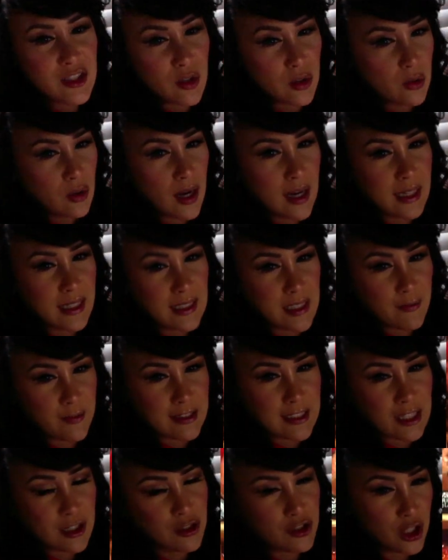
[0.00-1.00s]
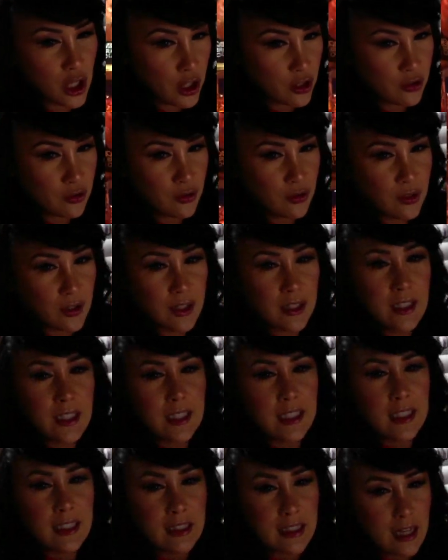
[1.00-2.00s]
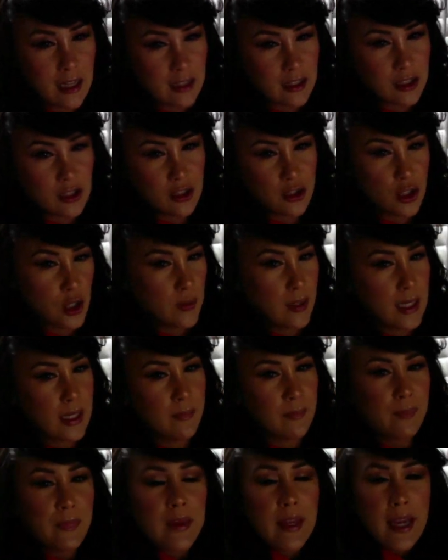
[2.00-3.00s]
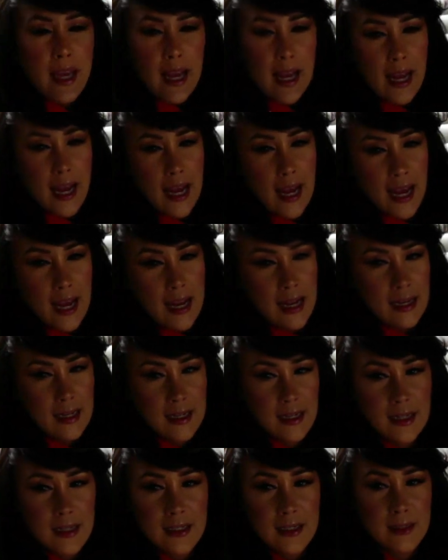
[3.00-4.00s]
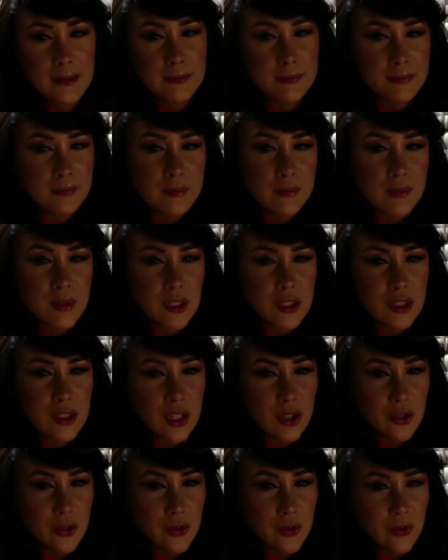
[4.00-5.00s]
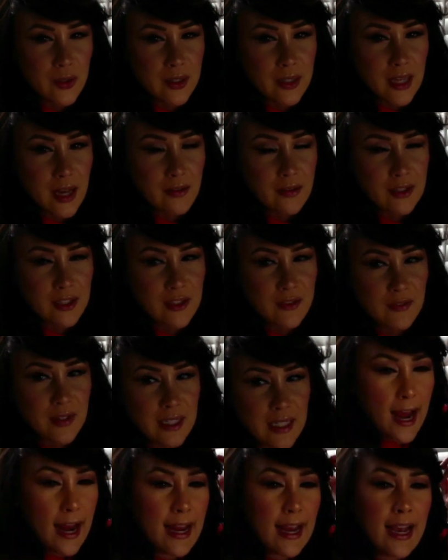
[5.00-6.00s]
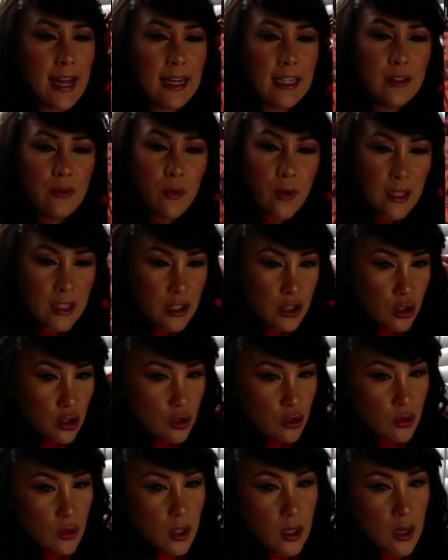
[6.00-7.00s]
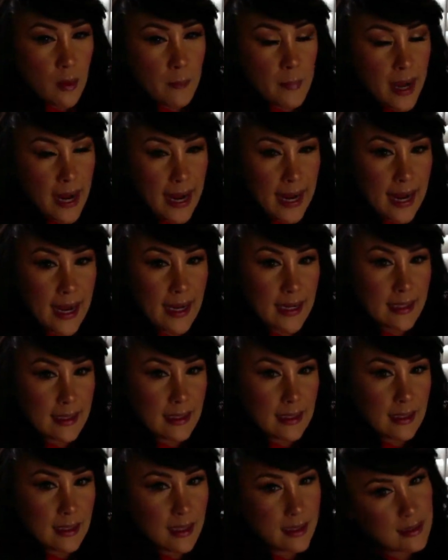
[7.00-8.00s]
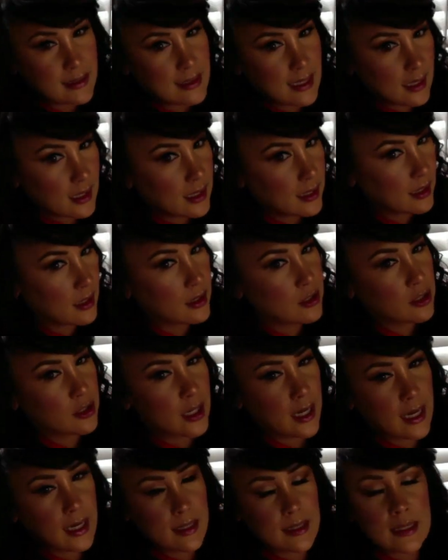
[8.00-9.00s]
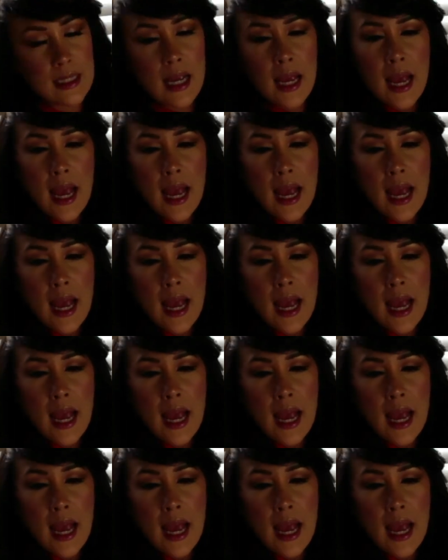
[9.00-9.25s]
so anytime I say Joe, that's Joey, and um so that was funny. I had went to my second concert, I guess.